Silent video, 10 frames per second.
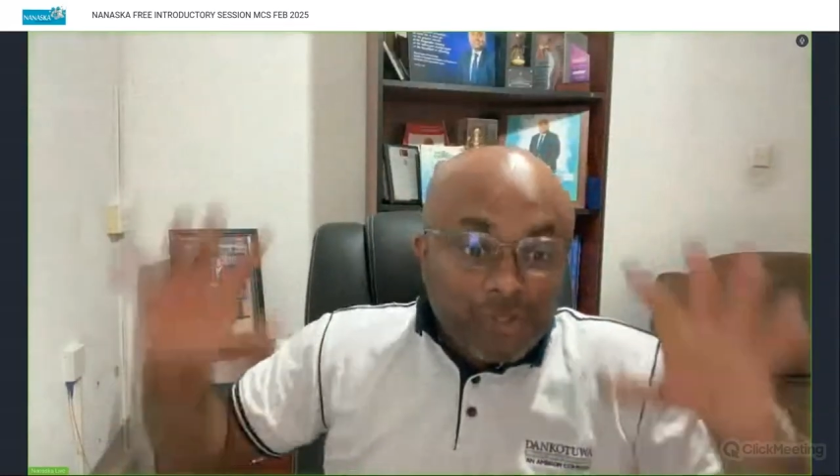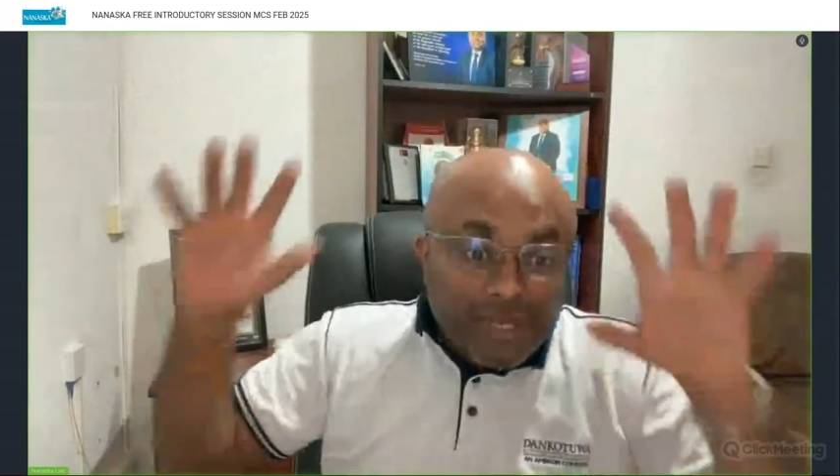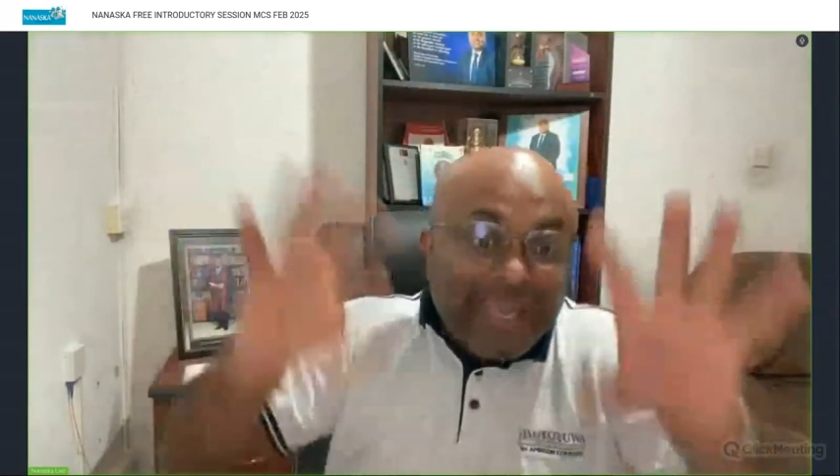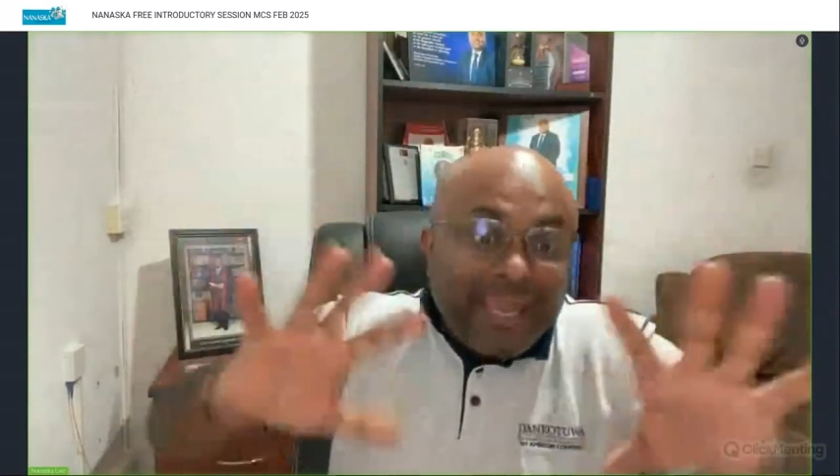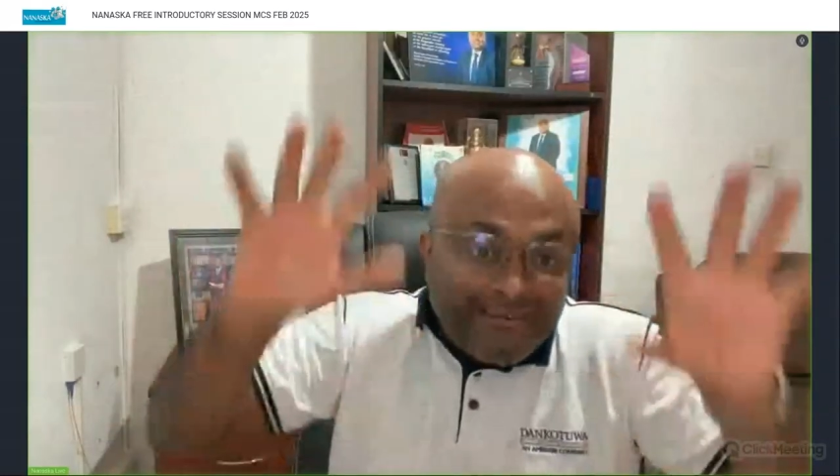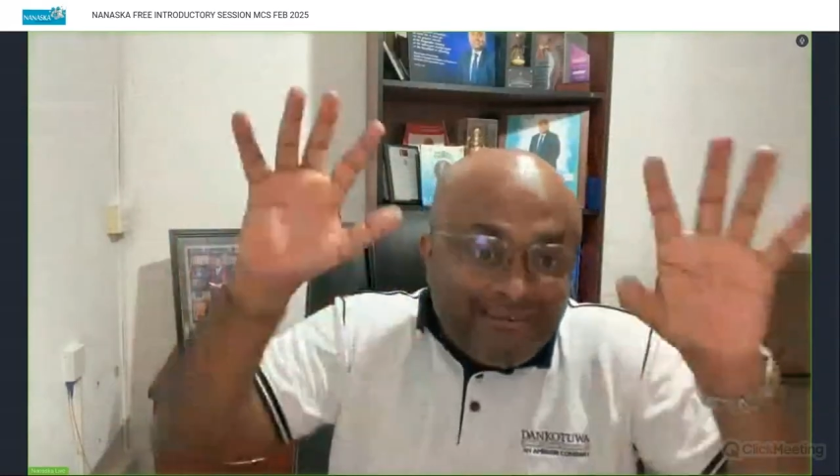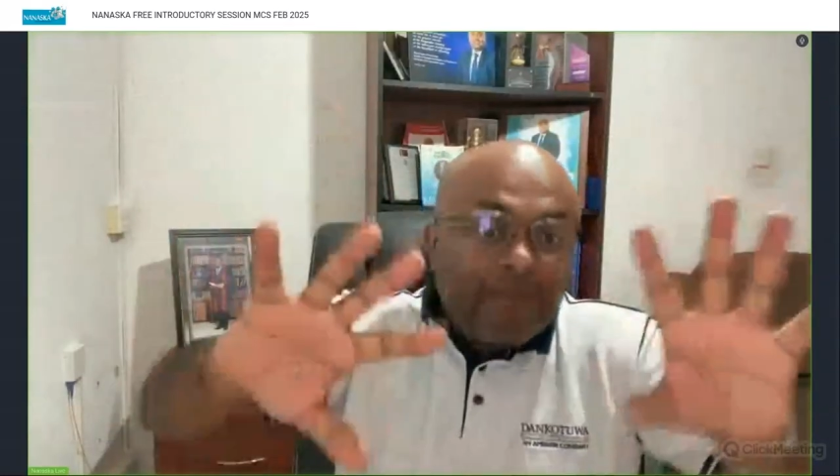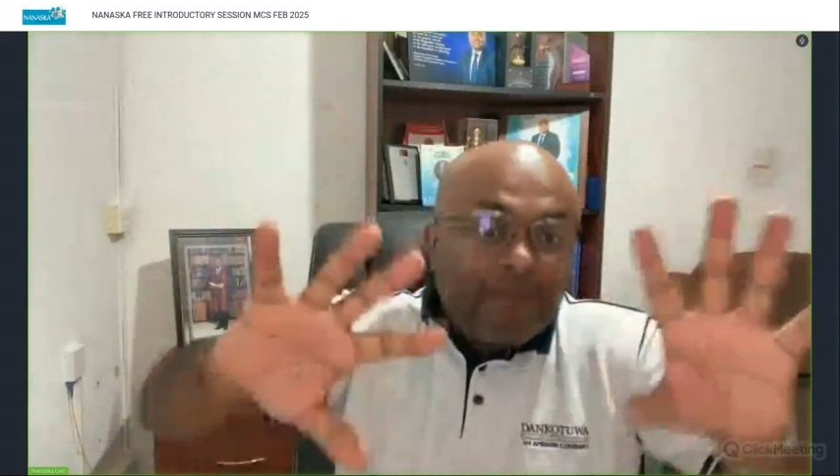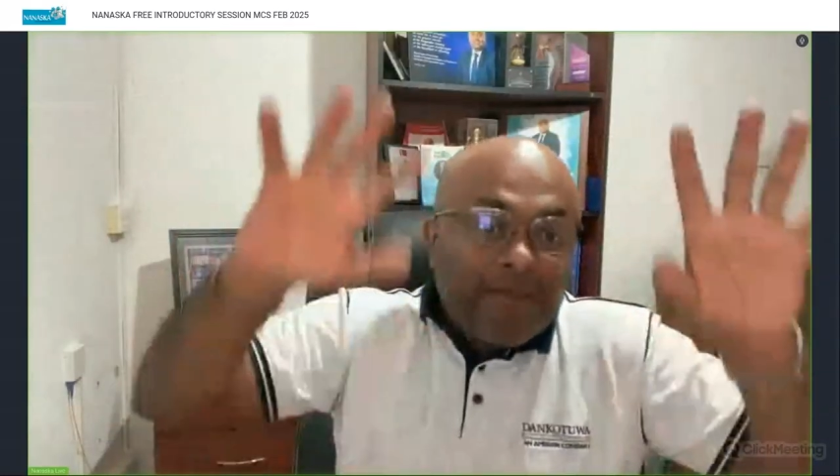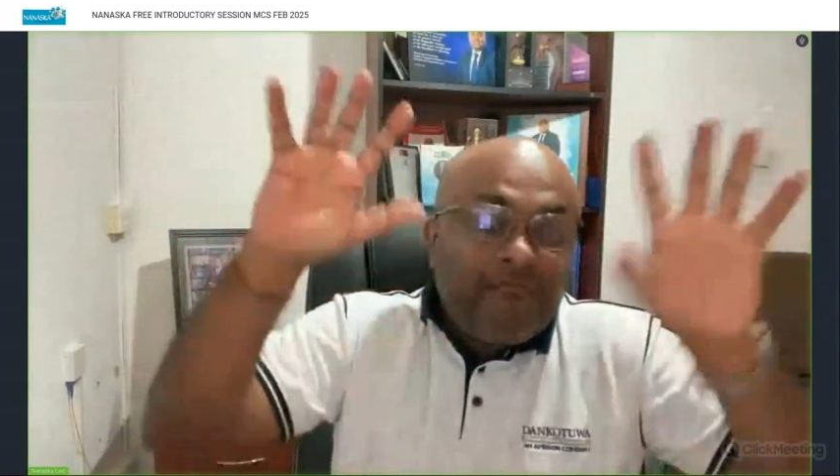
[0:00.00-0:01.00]
So
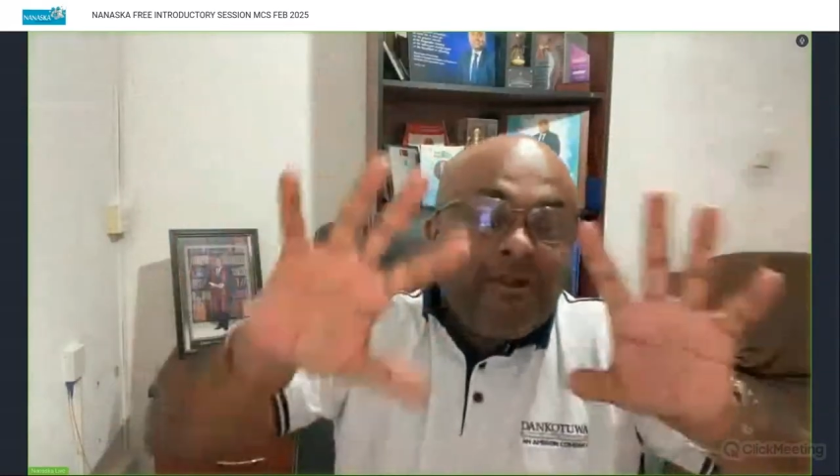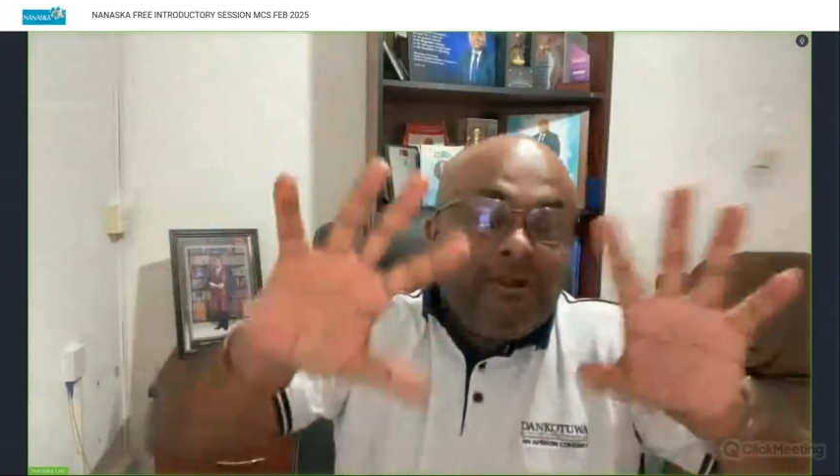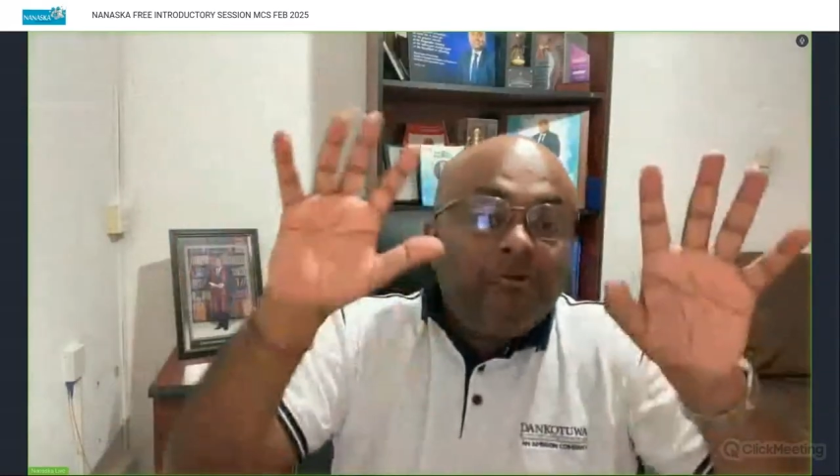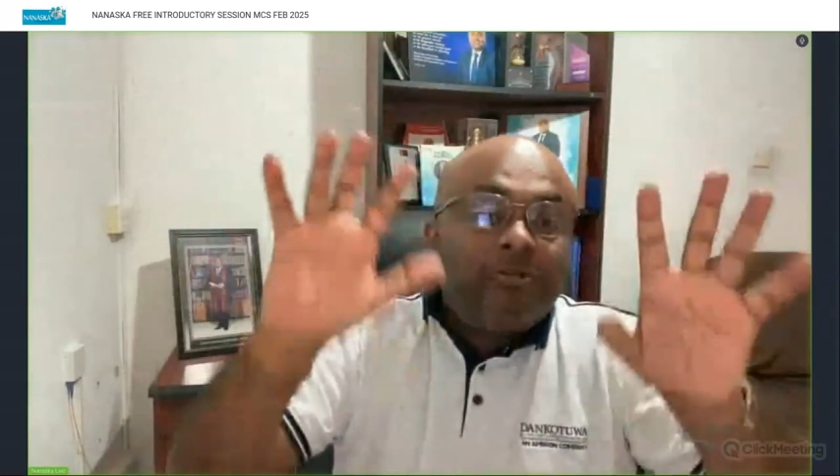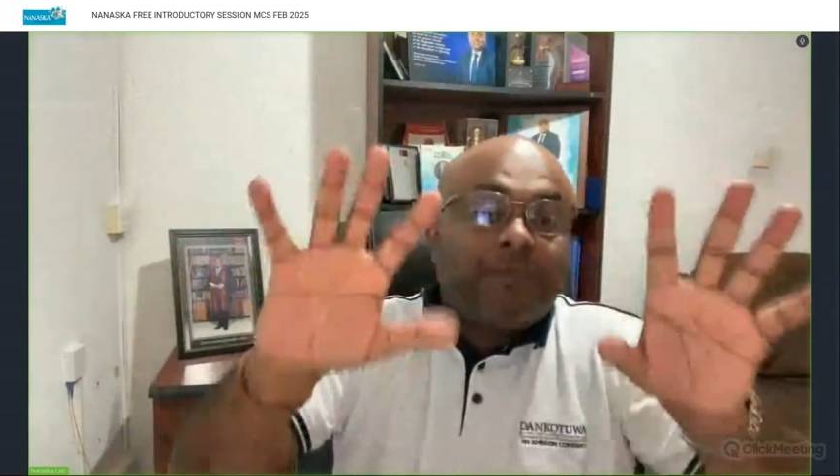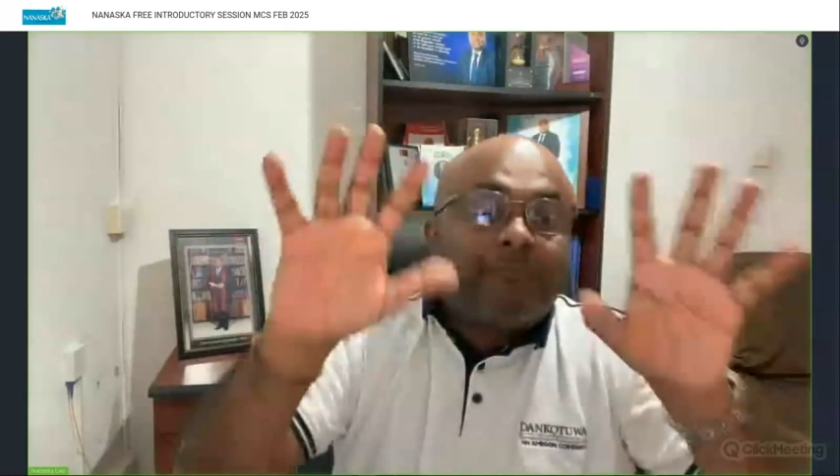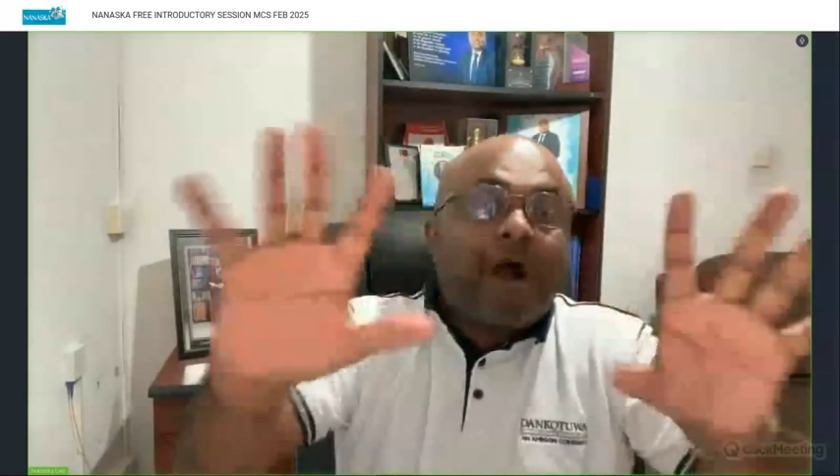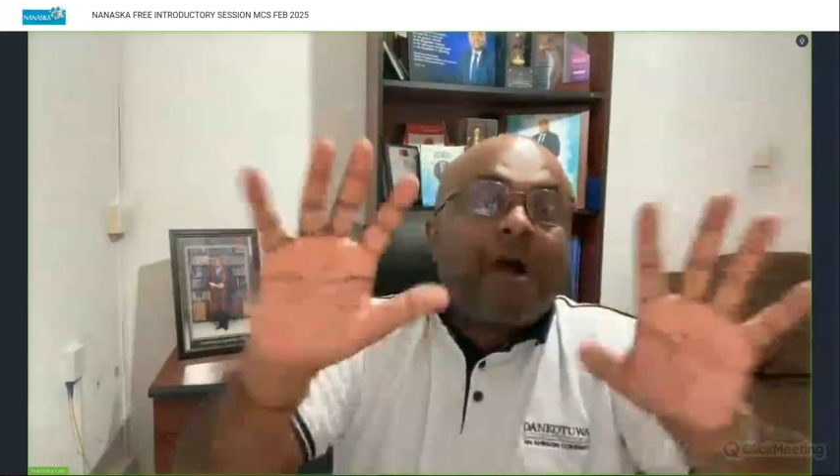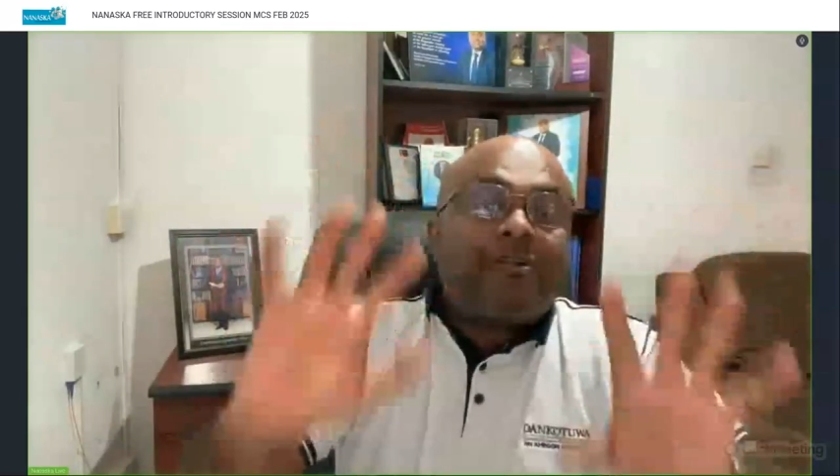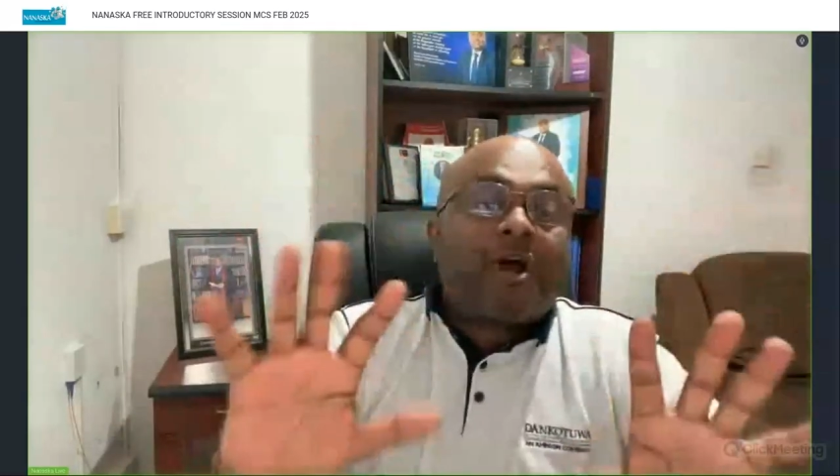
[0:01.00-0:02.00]
KYP will do the
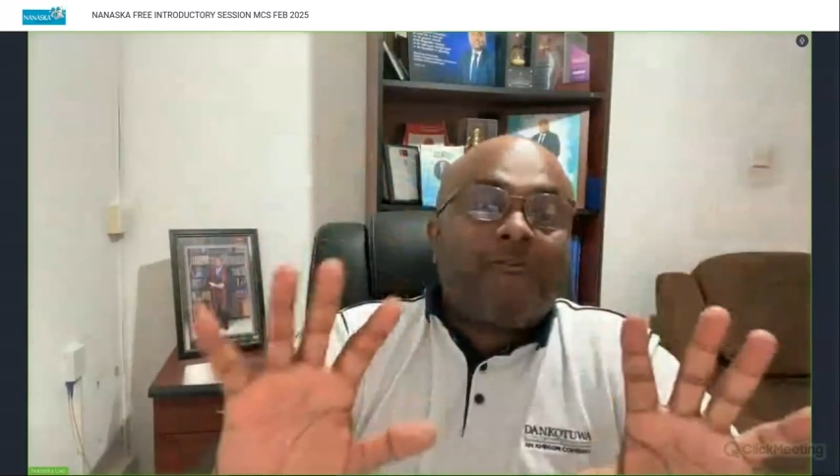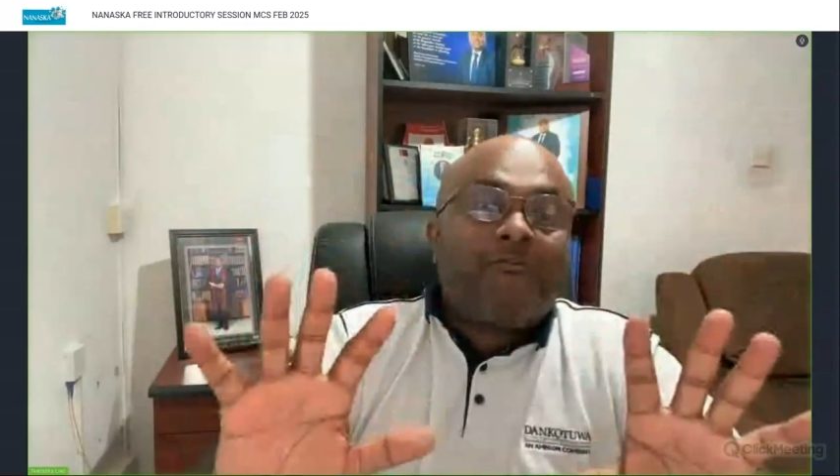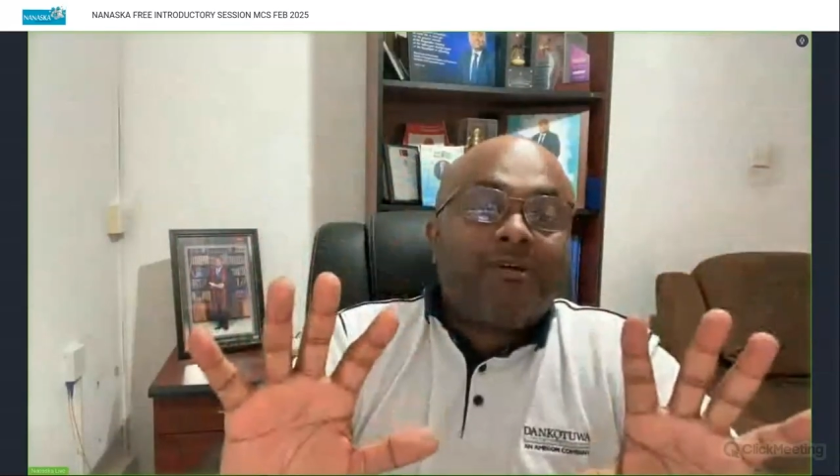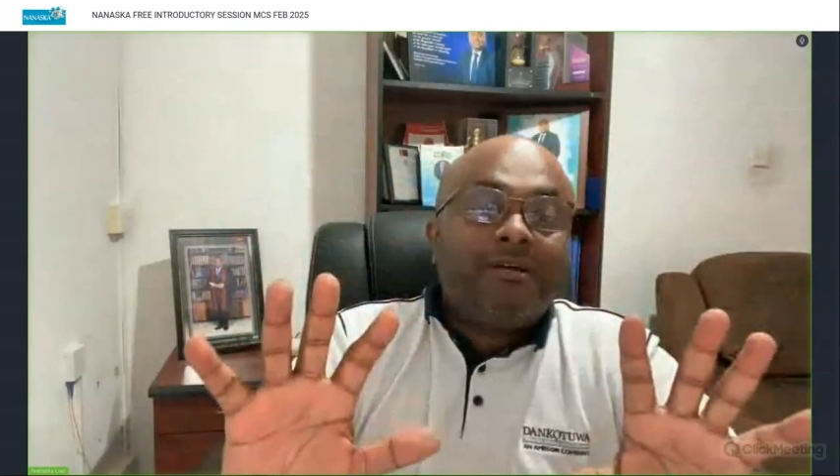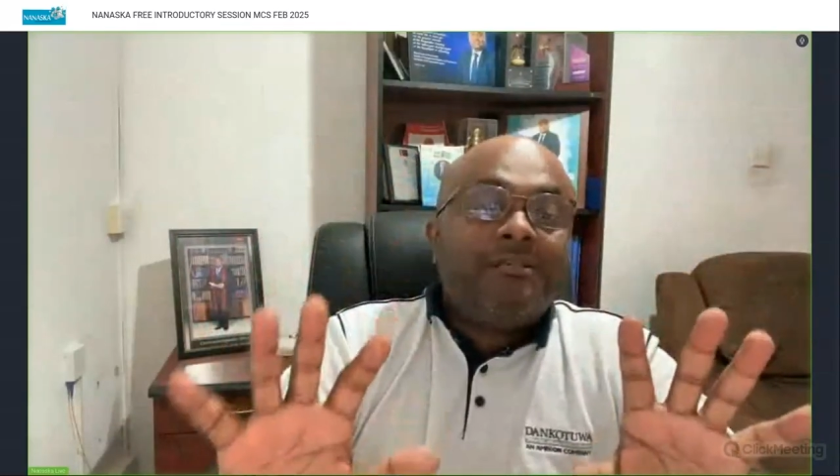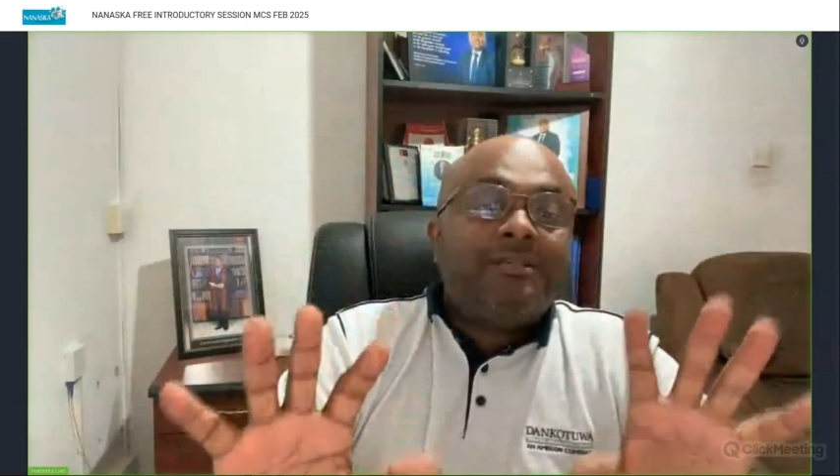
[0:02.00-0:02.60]
part of